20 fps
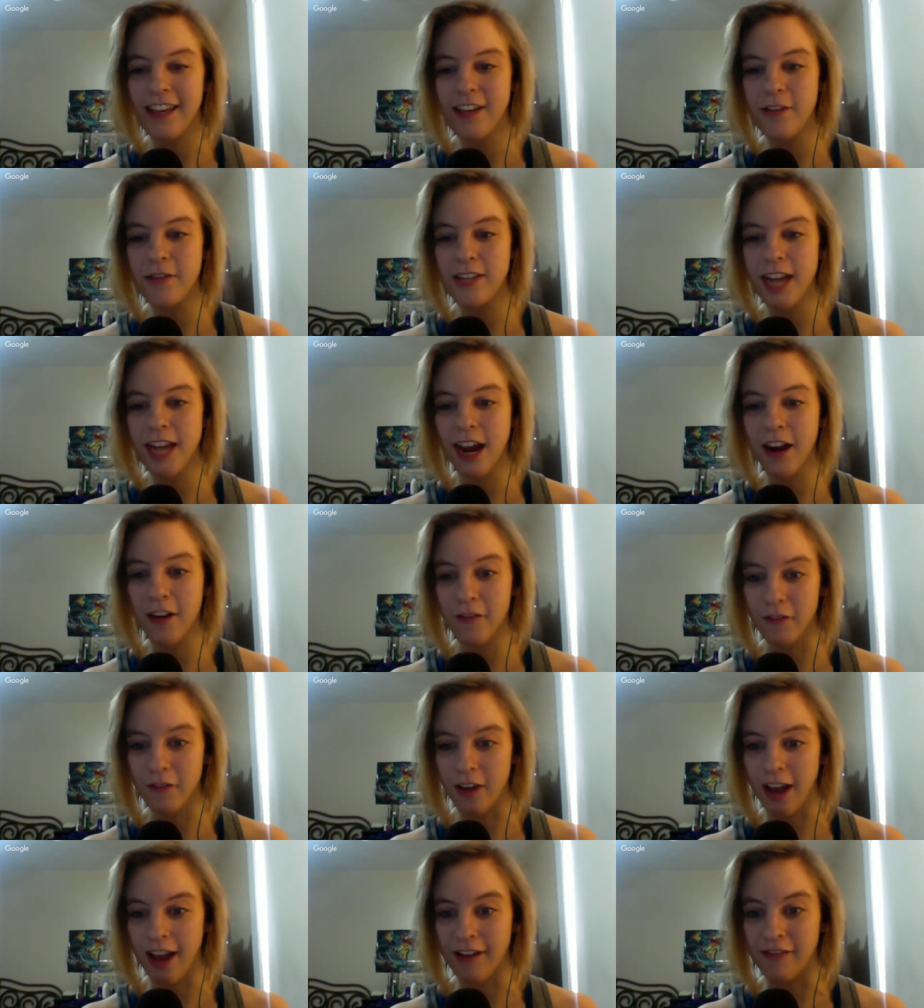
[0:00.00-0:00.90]

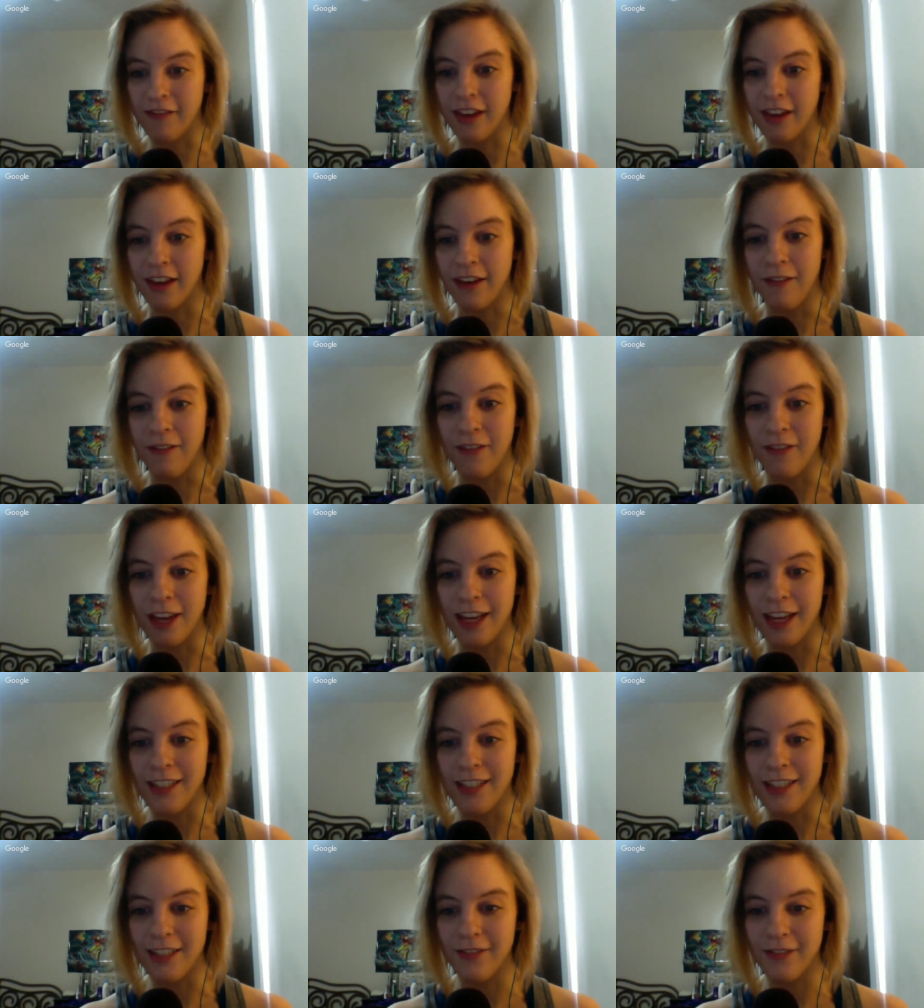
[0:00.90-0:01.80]
terrified me
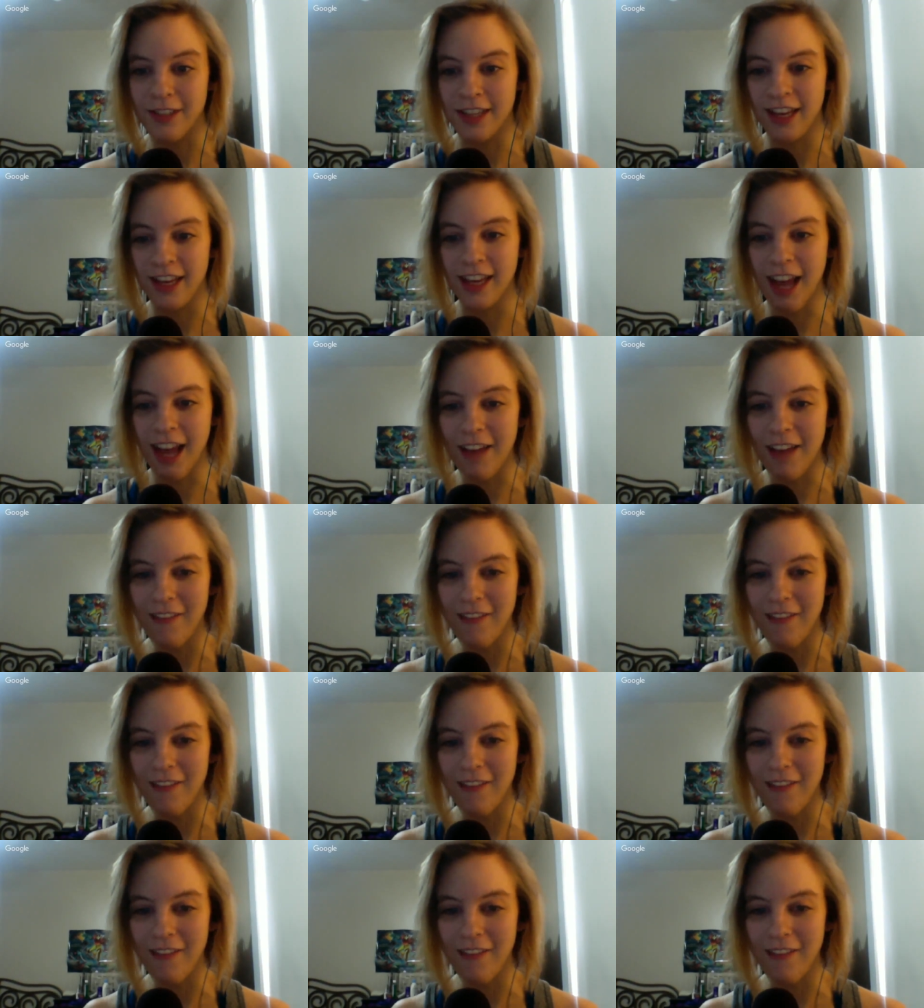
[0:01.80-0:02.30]
because you were like, I might